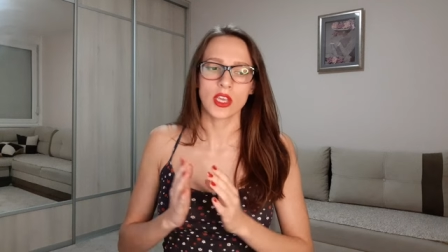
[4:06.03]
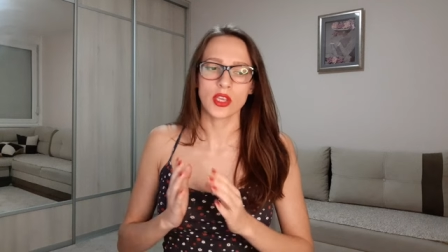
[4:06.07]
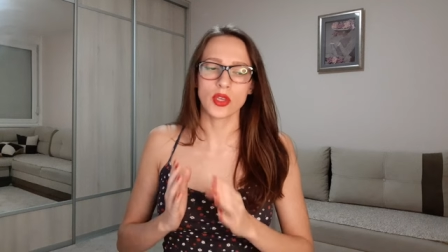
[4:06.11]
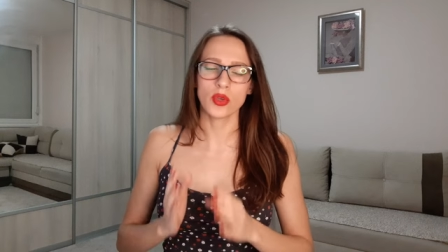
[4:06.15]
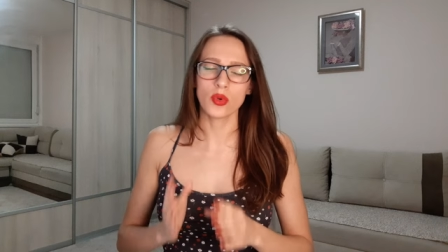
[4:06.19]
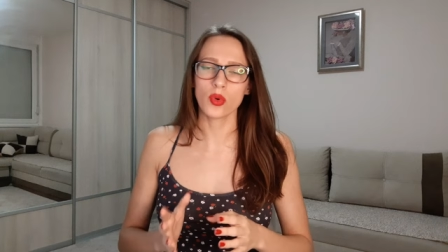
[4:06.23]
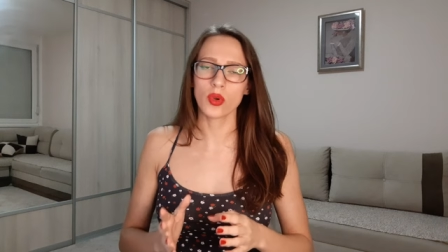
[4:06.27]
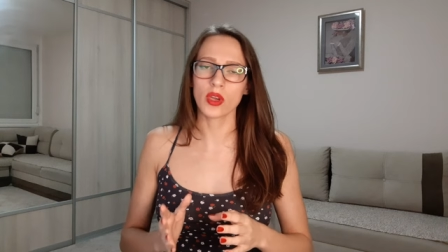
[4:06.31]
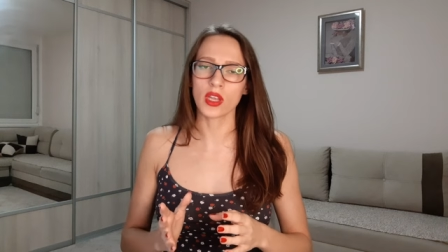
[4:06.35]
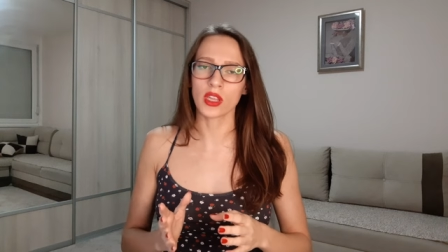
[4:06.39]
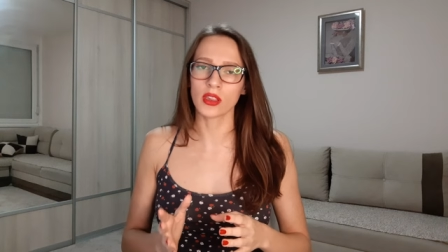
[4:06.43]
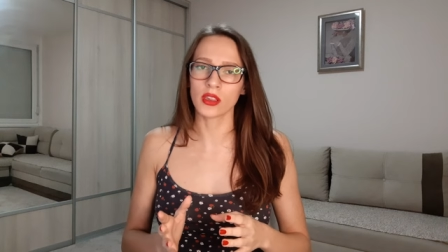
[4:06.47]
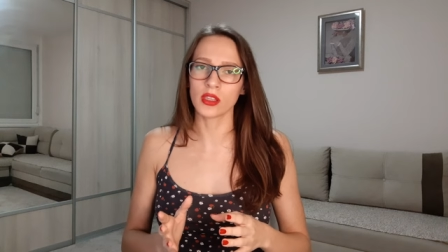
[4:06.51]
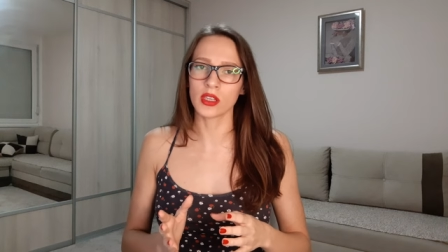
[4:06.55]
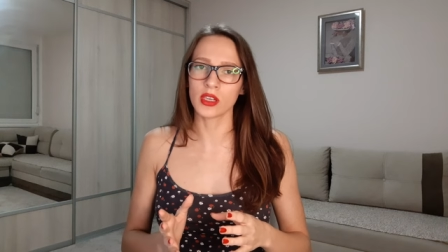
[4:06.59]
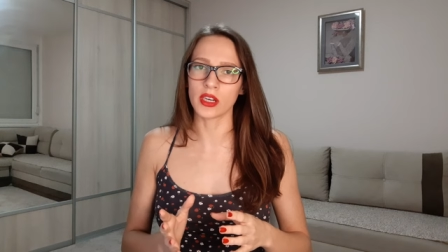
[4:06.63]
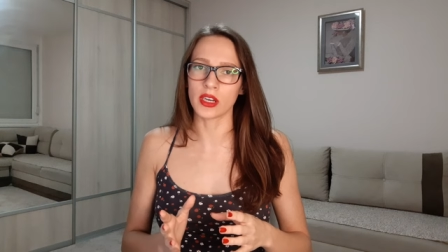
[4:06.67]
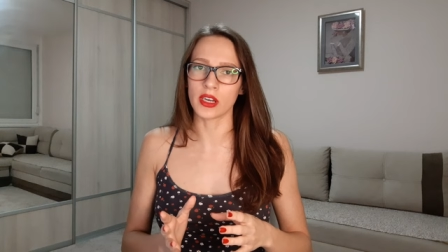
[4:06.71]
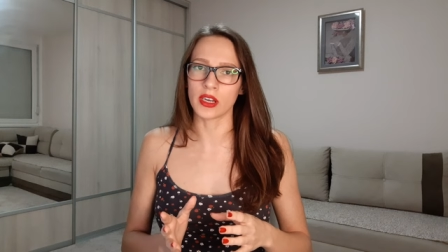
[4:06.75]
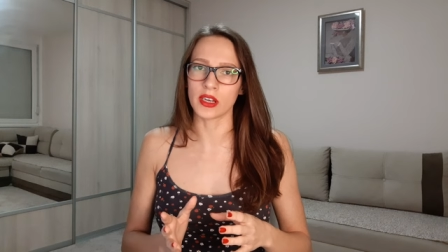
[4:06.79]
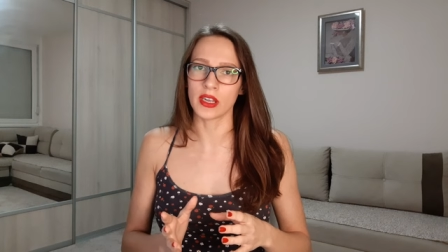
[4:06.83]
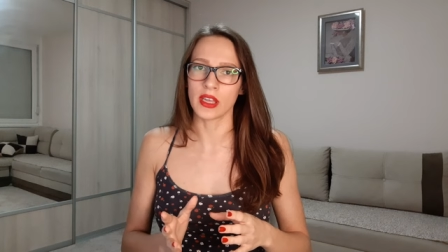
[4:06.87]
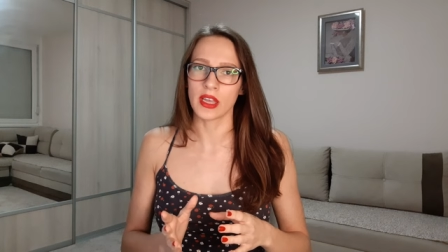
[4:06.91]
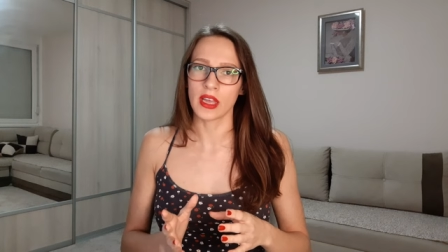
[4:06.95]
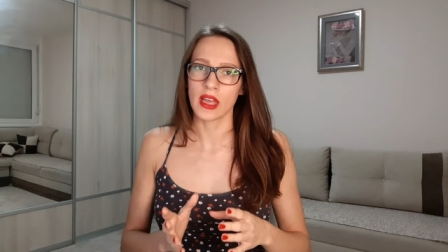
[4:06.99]
you can
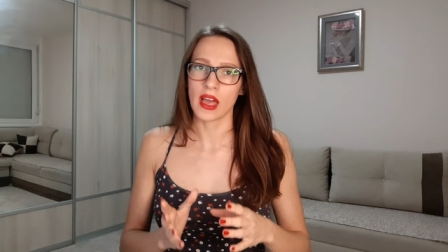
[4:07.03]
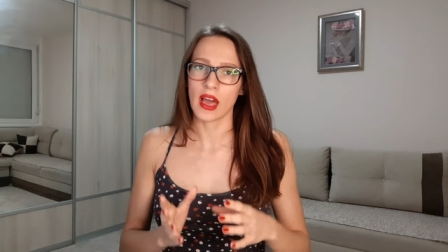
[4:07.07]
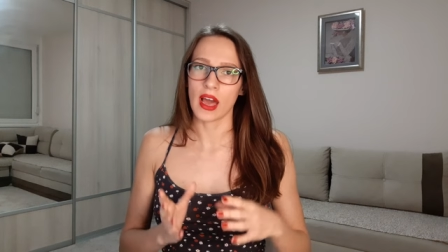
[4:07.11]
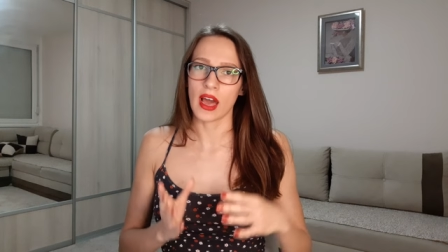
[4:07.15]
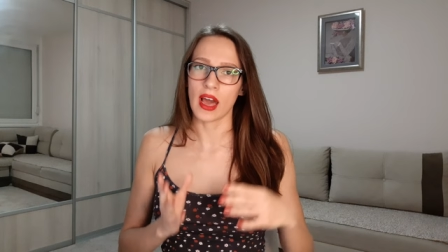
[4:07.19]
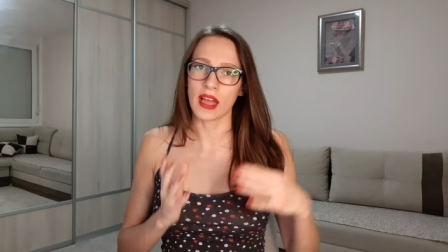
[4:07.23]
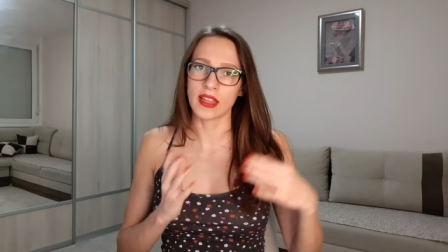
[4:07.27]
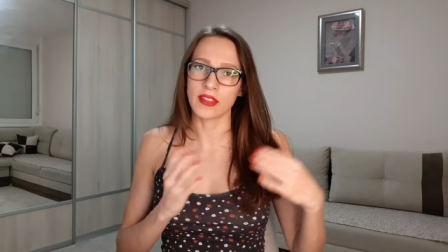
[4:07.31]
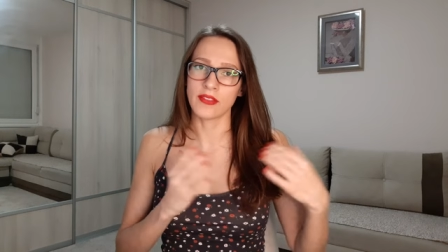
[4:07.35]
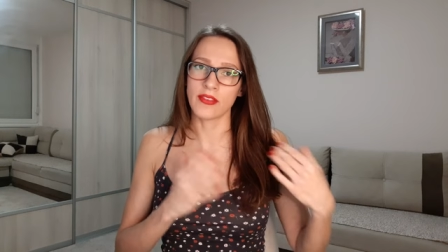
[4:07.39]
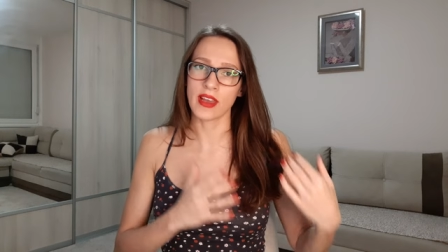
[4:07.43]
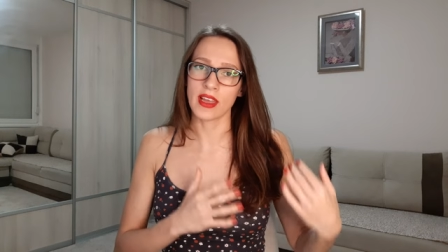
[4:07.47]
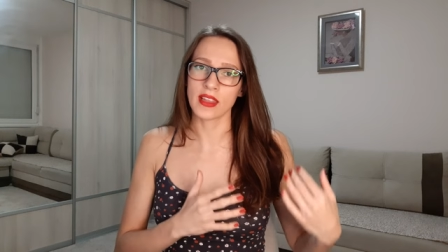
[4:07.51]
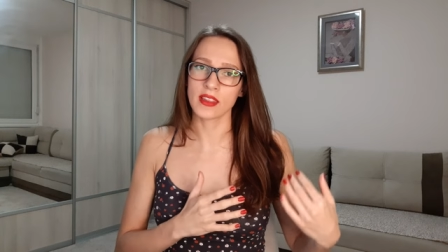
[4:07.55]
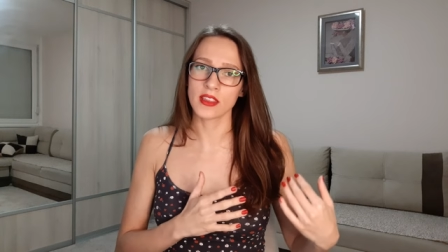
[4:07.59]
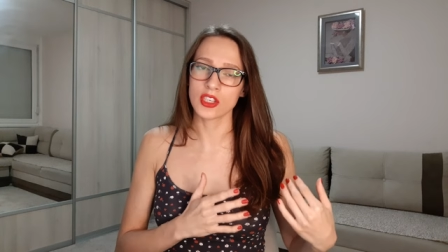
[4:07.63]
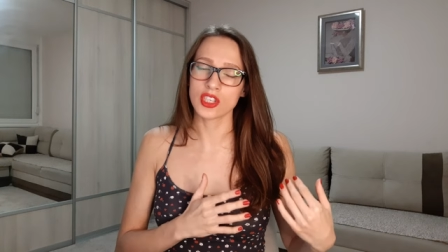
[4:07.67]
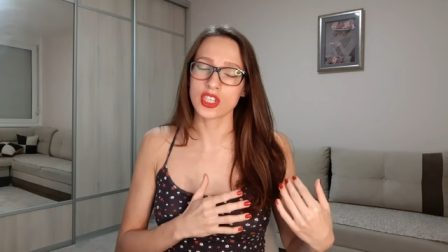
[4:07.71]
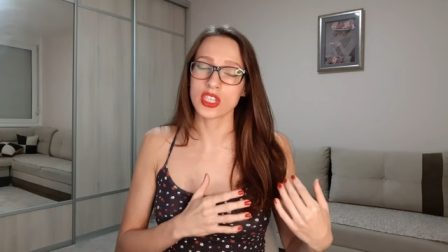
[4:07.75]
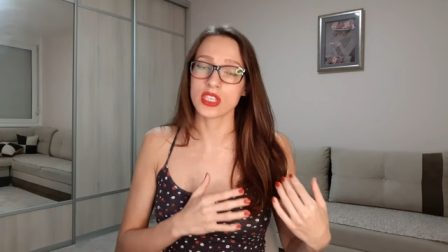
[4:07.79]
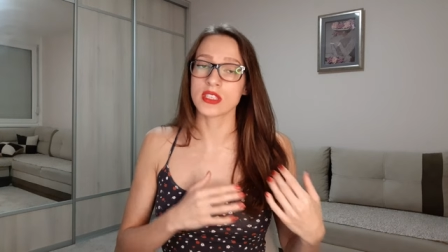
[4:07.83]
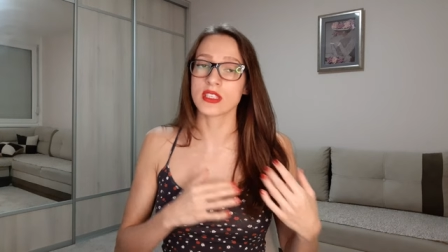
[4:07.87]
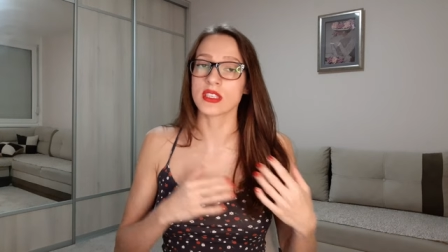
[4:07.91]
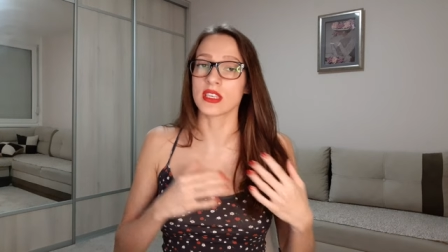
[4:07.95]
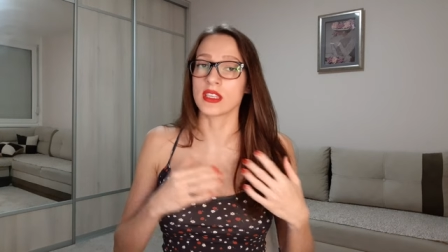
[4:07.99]
learn
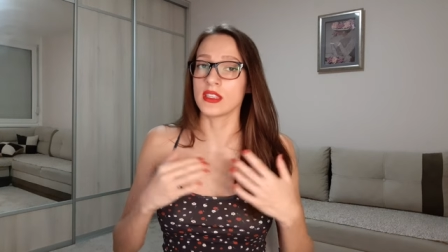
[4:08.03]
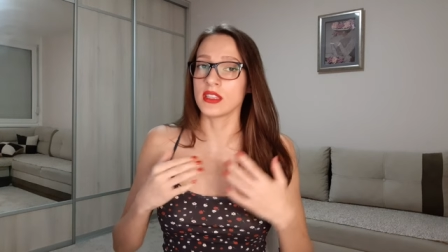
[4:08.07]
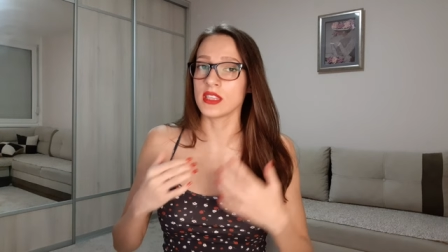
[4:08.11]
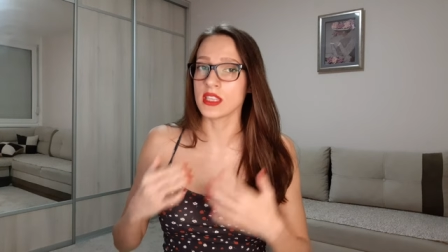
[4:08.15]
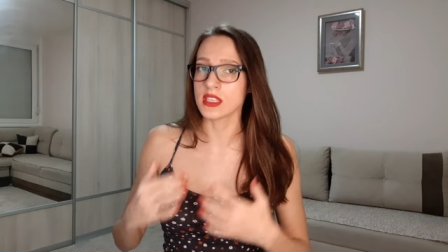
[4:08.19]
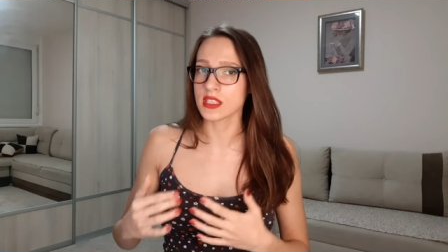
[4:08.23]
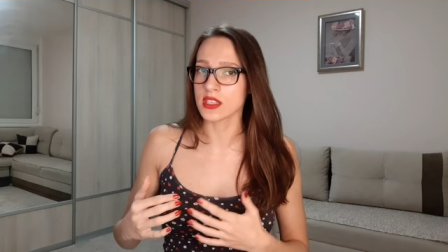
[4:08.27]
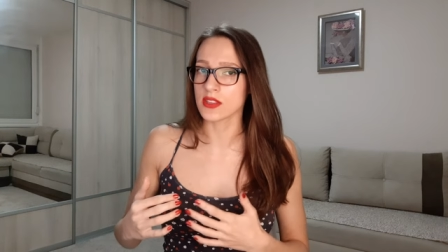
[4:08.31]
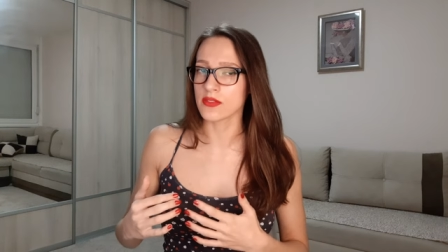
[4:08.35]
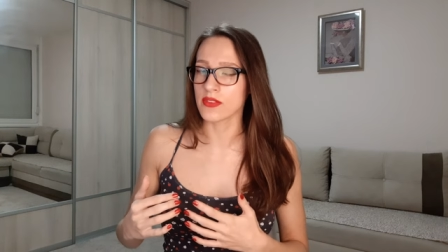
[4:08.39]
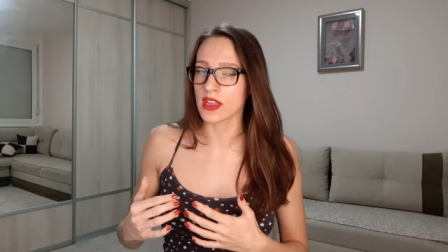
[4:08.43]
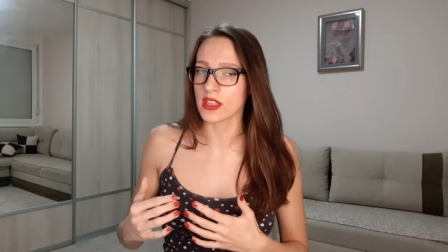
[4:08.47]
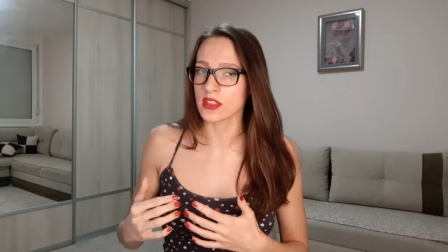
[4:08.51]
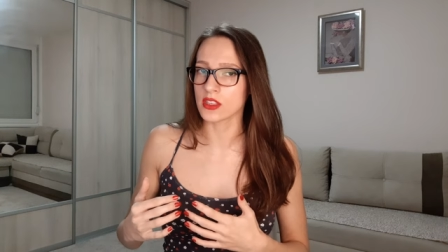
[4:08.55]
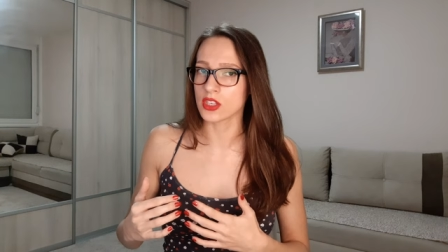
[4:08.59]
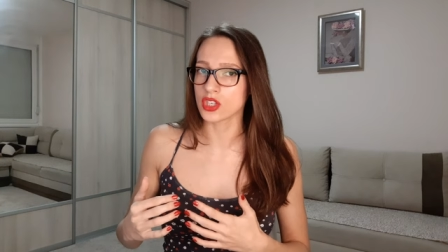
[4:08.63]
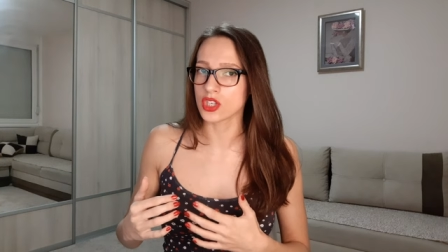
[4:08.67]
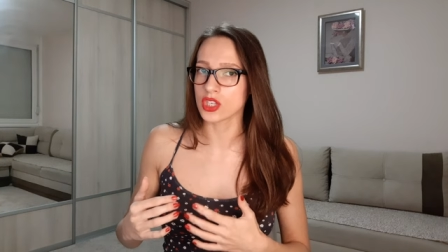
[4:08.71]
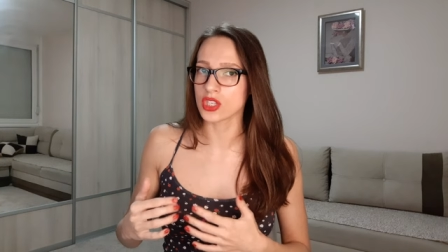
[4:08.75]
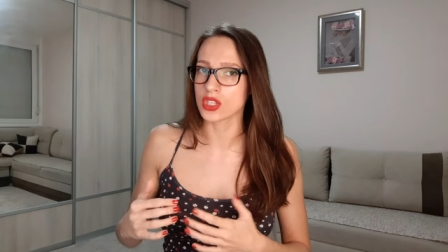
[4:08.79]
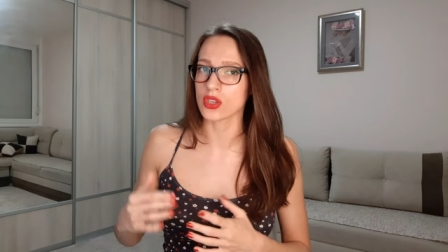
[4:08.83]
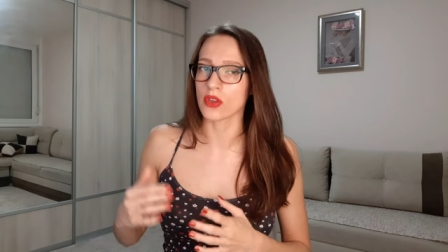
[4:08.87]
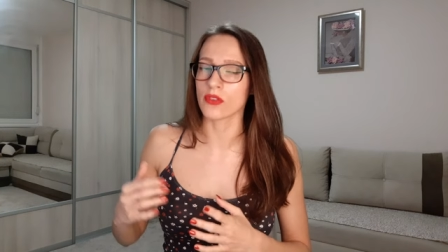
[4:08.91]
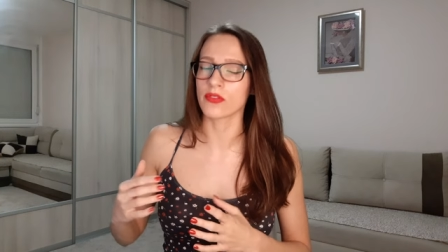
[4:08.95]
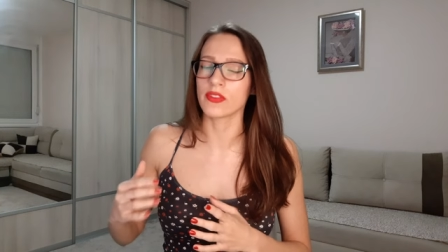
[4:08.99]
advantages and
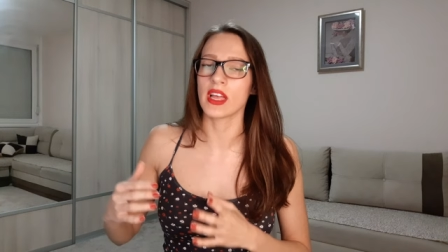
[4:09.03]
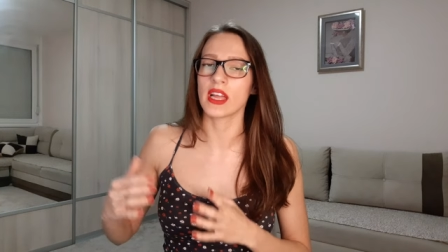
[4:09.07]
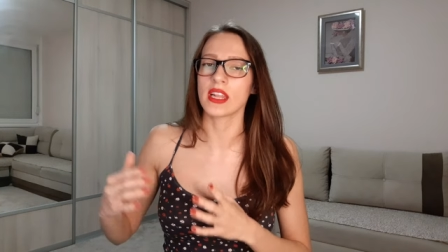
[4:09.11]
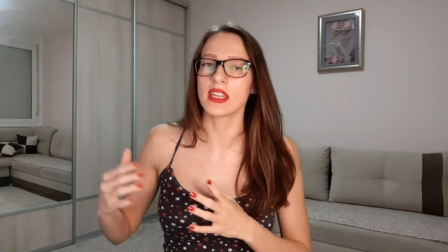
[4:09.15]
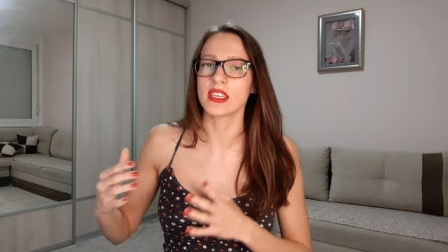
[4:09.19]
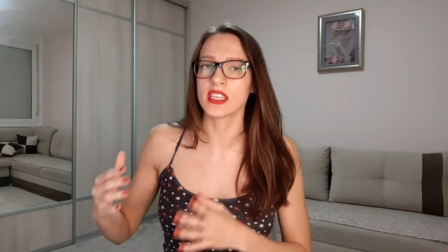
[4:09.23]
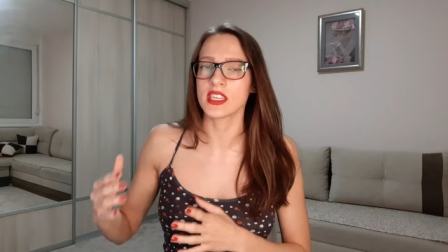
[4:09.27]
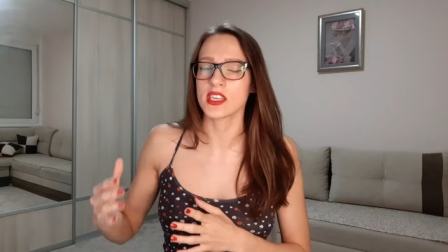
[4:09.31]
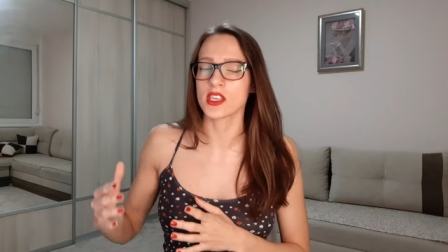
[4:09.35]
disadvantages of that